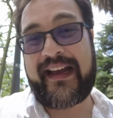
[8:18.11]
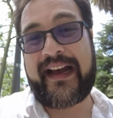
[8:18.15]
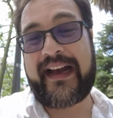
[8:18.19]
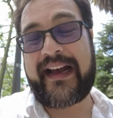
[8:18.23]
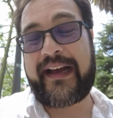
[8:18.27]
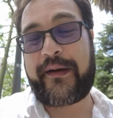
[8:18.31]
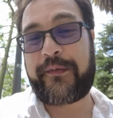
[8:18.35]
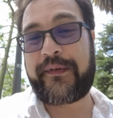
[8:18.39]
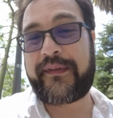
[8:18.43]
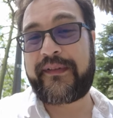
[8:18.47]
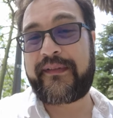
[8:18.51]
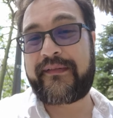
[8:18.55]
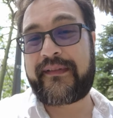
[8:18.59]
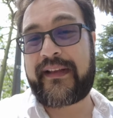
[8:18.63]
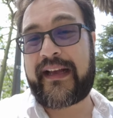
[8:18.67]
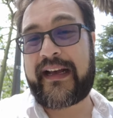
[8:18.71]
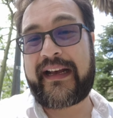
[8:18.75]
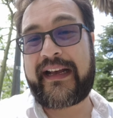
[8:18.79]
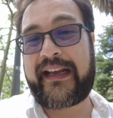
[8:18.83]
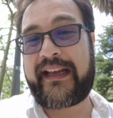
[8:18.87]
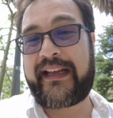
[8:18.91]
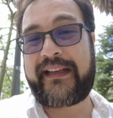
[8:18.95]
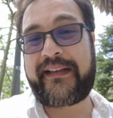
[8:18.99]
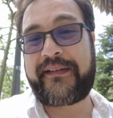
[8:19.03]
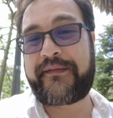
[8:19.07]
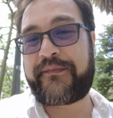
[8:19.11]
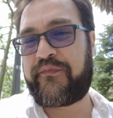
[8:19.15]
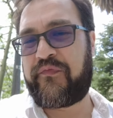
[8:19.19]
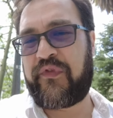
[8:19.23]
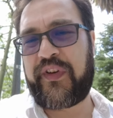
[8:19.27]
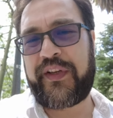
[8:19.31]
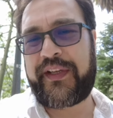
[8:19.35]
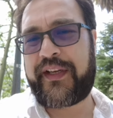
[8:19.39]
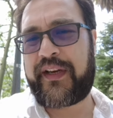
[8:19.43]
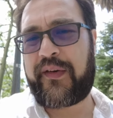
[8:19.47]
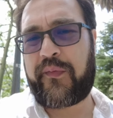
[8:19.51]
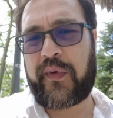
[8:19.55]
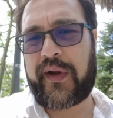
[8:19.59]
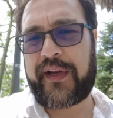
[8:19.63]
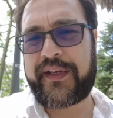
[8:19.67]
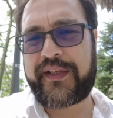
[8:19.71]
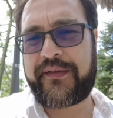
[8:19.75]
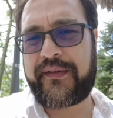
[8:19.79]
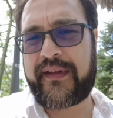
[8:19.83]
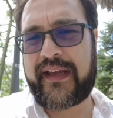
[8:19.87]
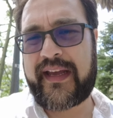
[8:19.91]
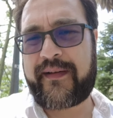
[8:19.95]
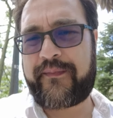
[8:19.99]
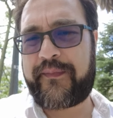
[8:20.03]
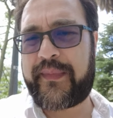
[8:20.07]
I was I really didn't want to
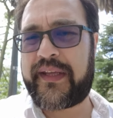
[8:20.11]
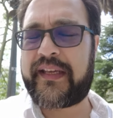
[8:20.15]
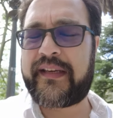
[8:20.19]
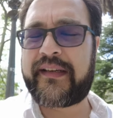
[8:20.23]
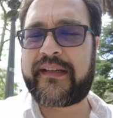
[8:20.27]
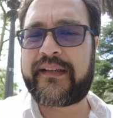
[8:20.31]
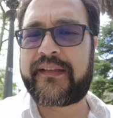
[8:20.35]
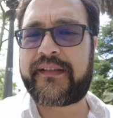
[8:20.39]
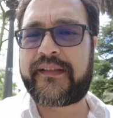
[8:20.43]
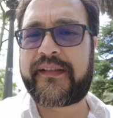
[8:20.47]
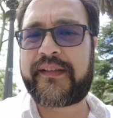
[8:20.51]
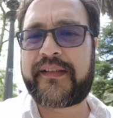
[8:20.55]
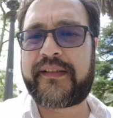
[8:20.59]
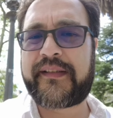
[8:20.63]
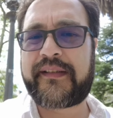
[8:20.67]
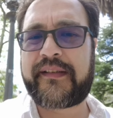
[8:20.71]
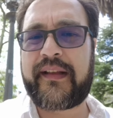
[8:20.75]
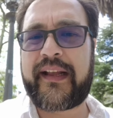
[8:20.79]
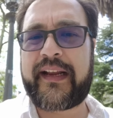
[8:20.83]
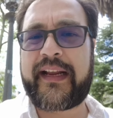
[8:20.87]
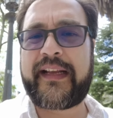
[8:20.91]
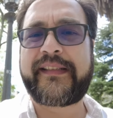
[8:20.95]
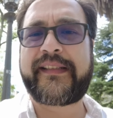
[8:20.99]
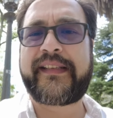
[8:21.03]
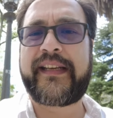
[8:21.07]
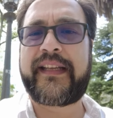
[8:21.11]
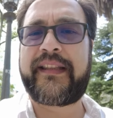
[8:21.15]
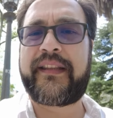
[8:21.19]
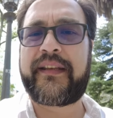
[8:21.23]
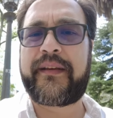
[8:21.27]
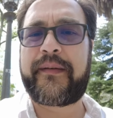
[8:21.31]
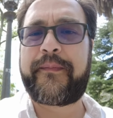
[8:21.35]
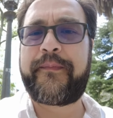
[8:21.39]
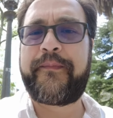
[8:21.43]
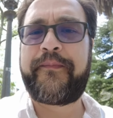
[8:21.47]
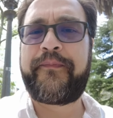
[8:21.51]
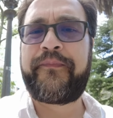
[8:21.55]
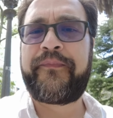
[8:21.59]
do that because, like I said, the